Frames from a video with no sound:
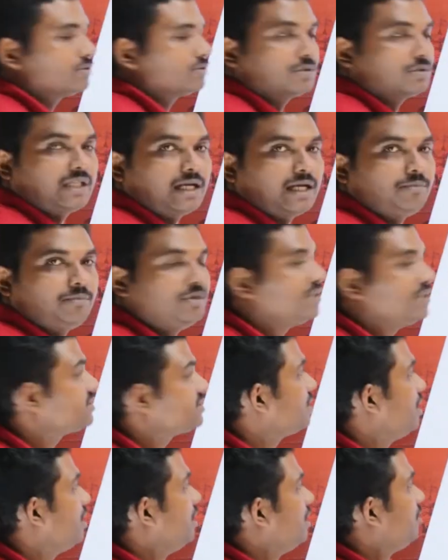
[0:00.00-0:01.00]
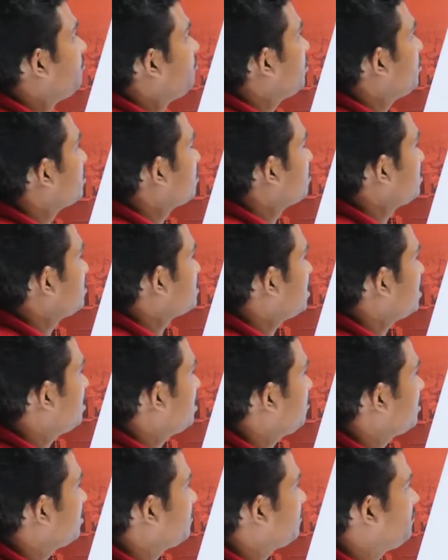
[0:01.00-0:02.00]
So that means for question
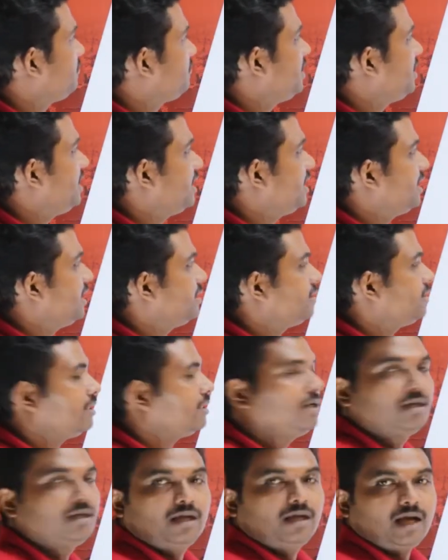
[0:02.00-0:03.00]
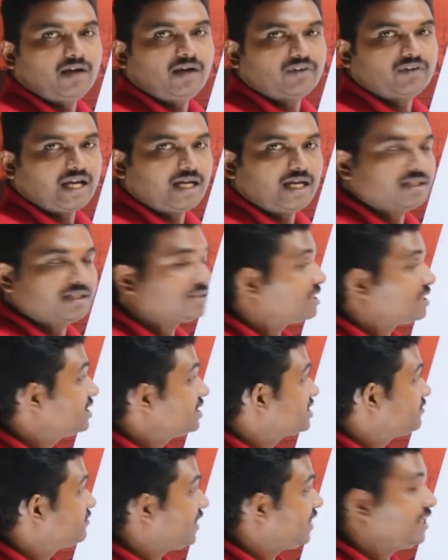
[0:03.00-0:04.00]
number 58, our answer
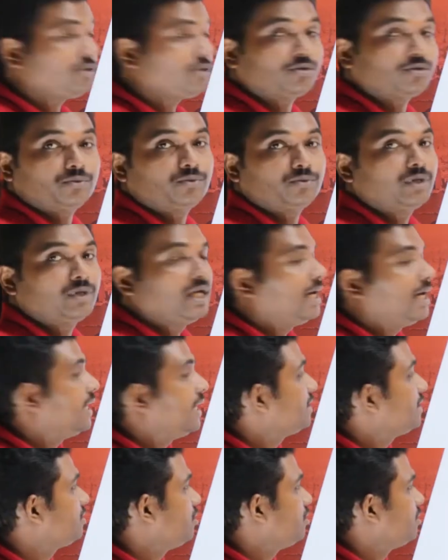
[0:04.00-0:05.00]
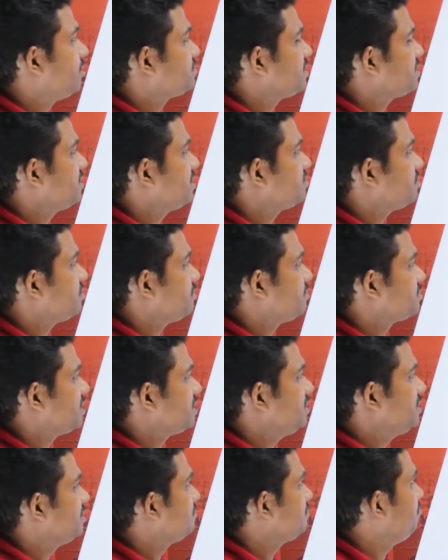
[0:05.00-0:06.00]
is phi2 and the option is
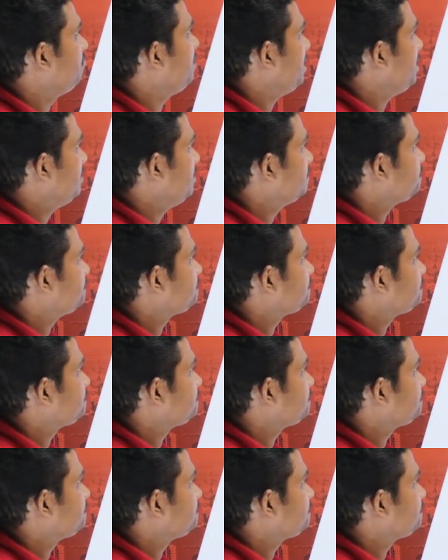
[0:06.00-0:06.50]
option B.